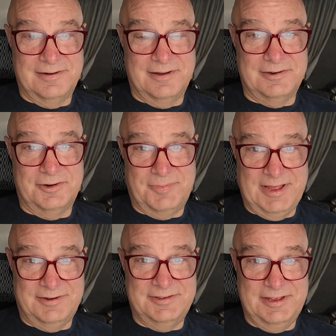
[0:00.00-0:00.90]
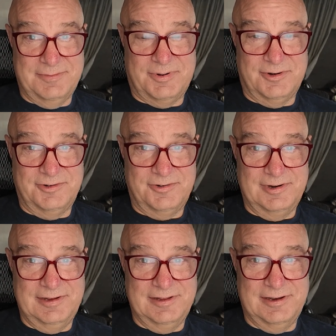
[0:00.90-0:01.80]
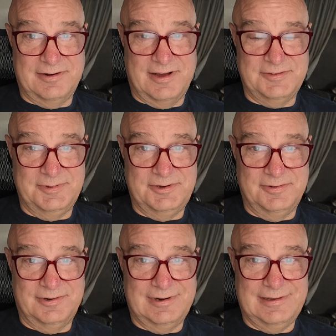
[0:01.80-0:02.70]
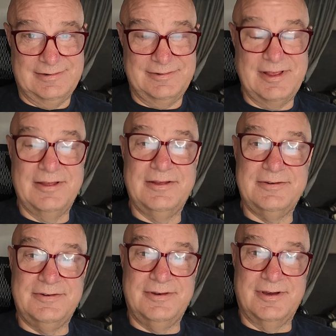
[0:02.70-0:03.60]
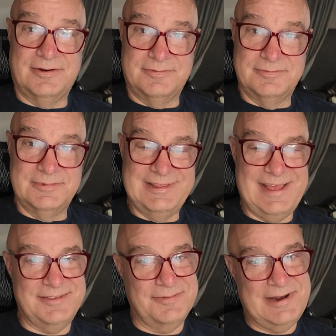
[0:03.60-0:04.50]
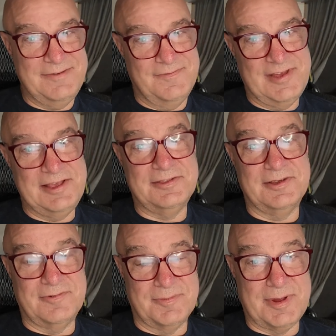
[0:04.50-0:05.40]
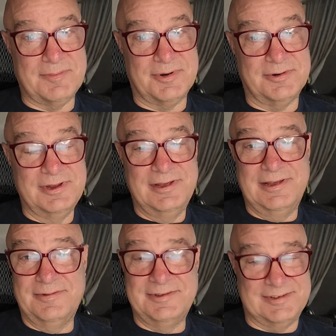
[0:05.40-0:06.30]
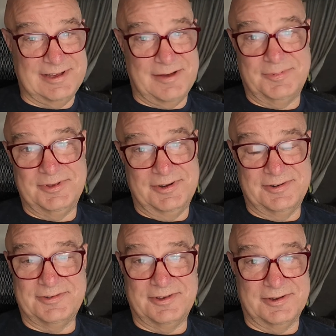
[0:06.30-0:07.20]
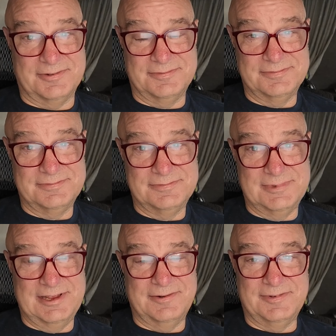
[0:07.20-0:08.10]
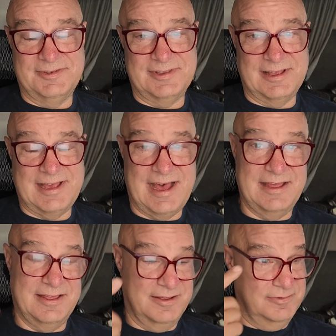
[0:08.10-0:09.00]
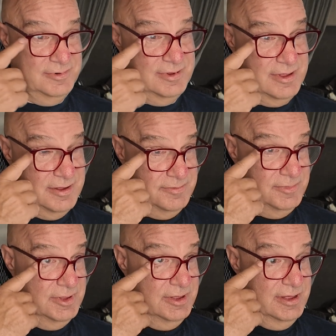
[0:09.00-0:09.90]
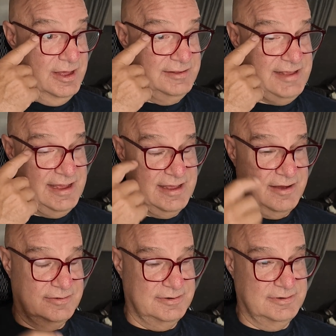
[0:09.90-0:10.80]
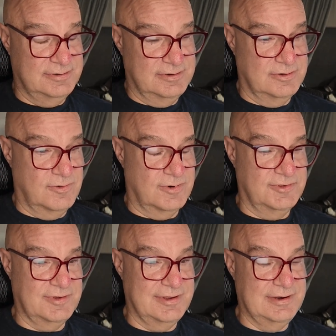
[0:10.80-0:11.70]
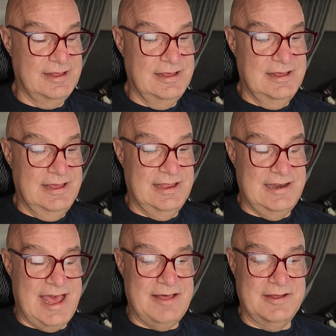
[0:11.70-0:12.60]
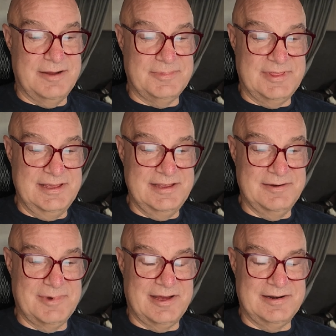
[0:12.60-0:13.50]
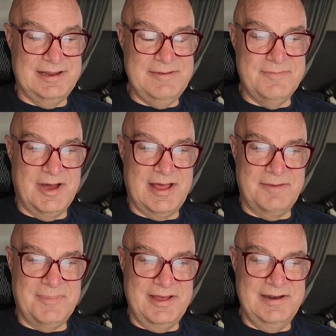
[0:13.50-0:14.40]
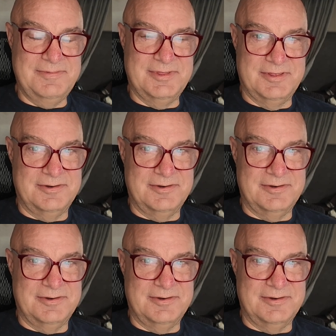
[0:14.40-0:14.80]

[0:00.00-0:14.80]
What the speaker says: under penalty of perjury it cost me $200? No. That's what I vaguely remember. It was a couple years ago. And it was a guy, a tech out in quartzsite. And now that I'm thinking about it, it might have